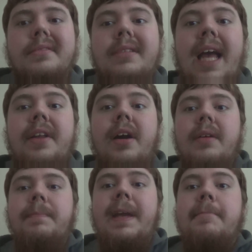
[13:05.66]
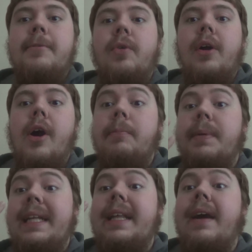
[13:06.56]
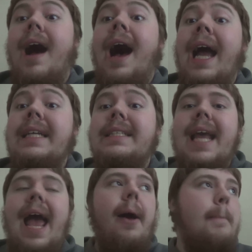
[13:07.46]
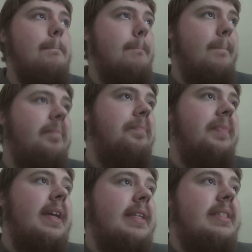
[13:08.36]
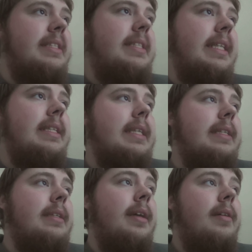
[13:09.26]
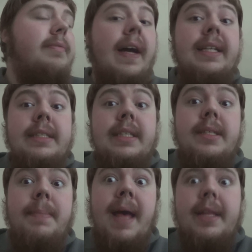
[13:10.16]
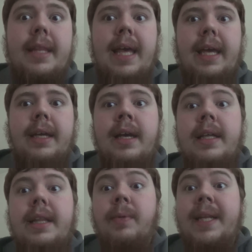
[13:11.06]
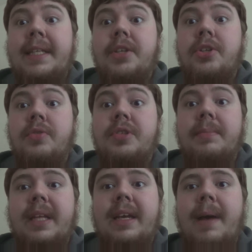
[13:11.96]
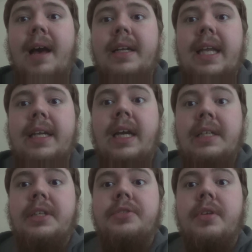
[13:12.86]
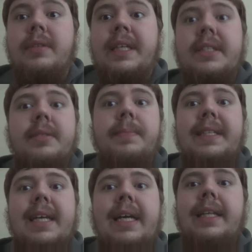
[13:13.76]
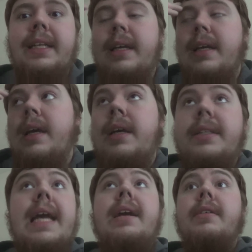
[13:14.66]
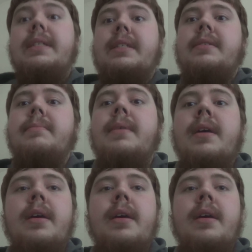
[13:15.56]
And there are people who are opening their eyes now to see that violence is a bad thing, that we need to do something about it, that gun control needs to be done. Terrorism,